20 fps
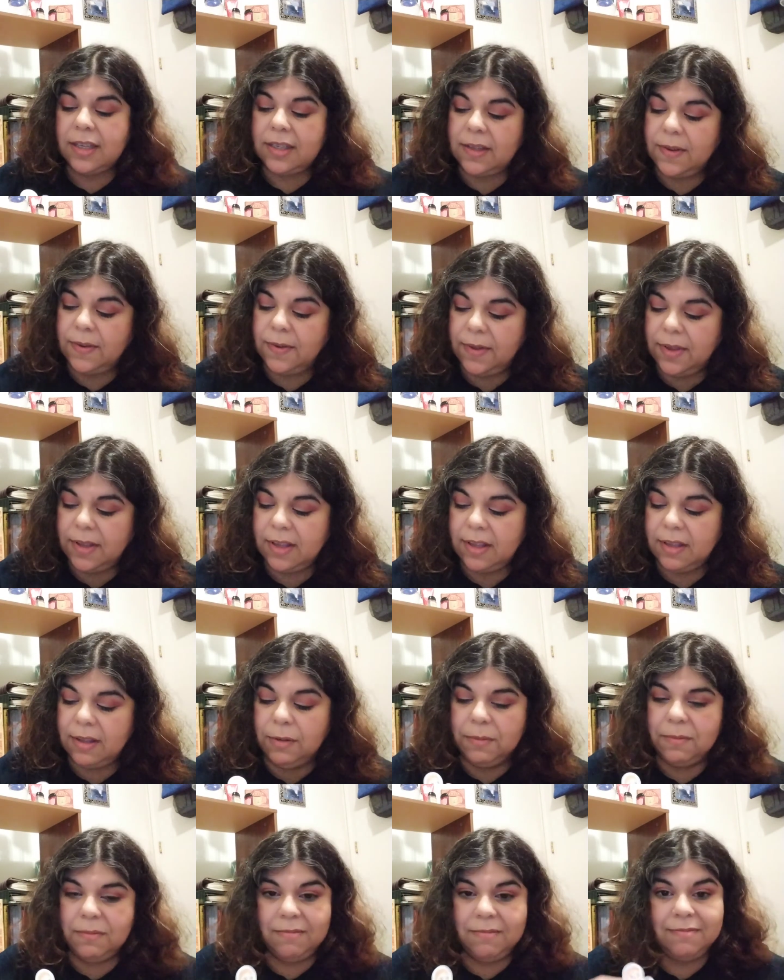So,
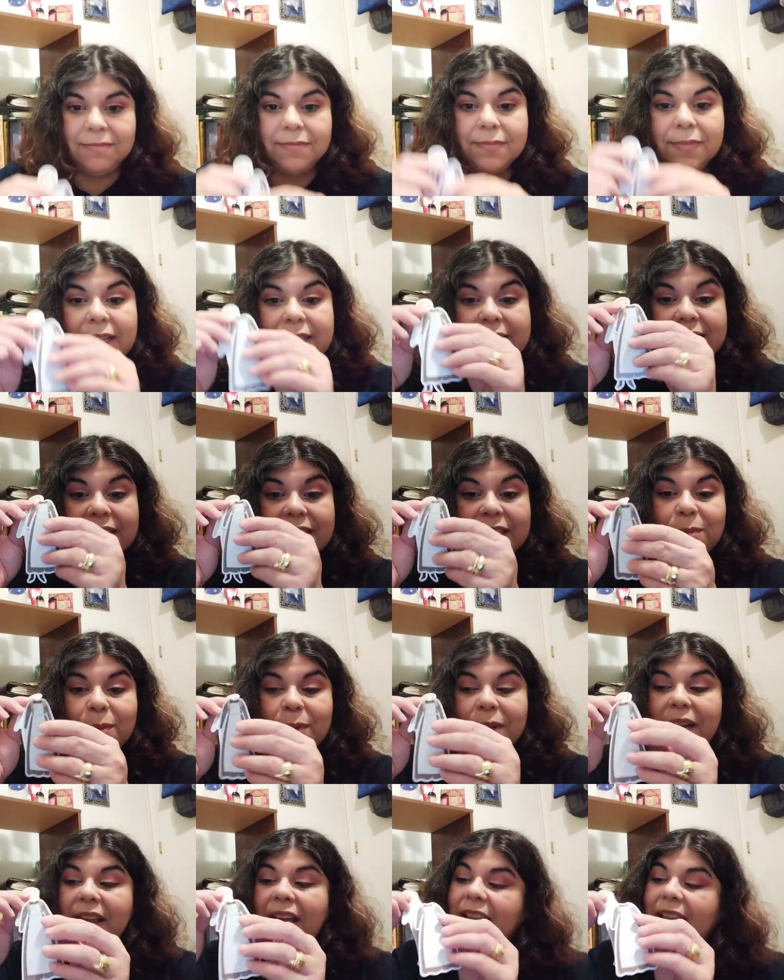ooh, it sticks pretty